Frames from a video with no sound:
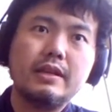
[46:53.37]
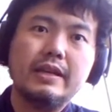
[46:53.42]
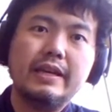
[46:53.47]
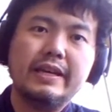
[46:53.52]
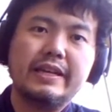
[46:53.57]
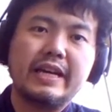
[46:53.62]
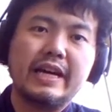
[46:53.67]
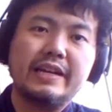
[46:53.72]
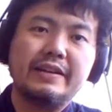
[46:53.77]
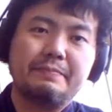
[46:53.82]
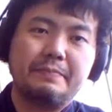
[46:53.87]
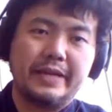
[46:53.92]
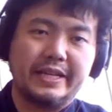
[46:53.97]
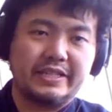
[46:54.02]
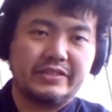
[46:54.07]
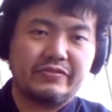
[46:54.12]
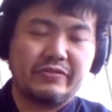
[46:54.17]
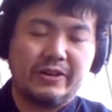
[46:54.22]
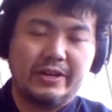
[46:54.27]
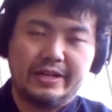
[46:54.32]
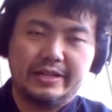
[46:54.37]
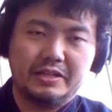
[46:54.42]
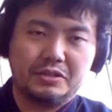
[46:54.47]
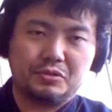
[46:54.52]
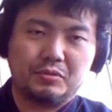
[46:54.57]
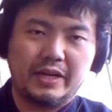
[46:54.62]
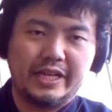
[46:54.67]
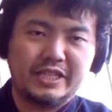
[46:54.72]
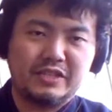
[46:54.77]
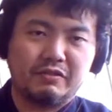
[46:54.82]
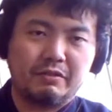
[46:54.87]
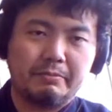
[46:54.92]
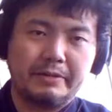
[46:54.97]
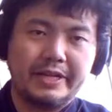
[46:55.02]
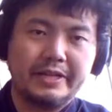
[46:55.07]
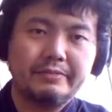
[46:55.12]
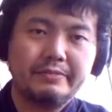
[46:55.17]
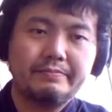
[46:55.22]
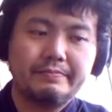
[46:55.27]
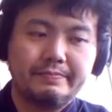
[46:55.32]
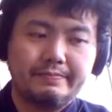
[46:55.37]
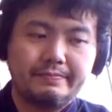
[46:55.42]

It kind of peaks in the 20s for me.